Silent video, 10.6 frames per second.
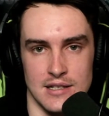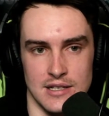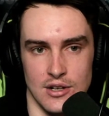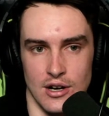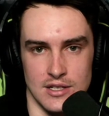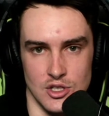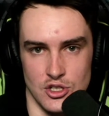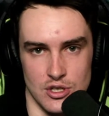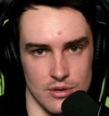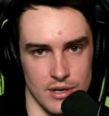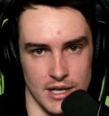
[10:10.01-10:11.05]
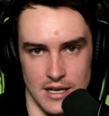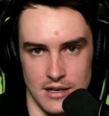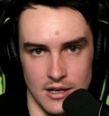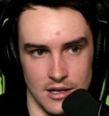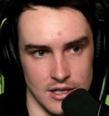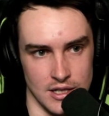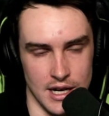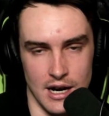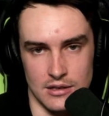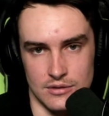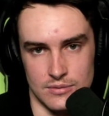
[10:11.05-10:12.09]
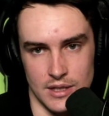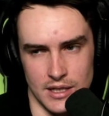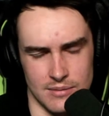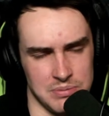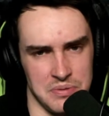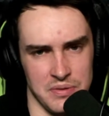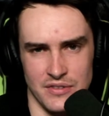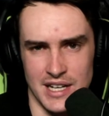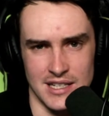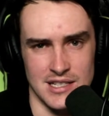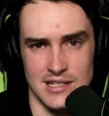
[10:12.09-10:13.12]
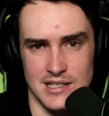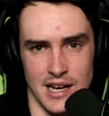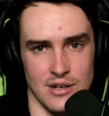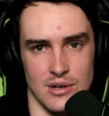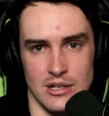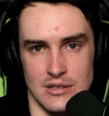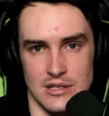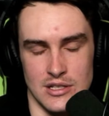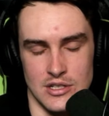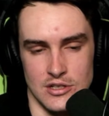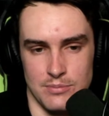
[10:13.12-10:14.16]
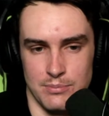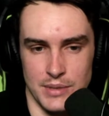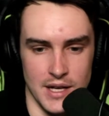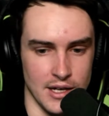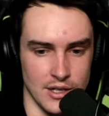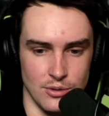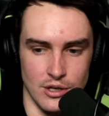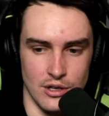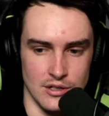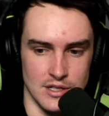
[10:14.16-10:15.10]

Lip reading: These guys are just 3 young, like 15, 16-year-olds that are just mechanical gods.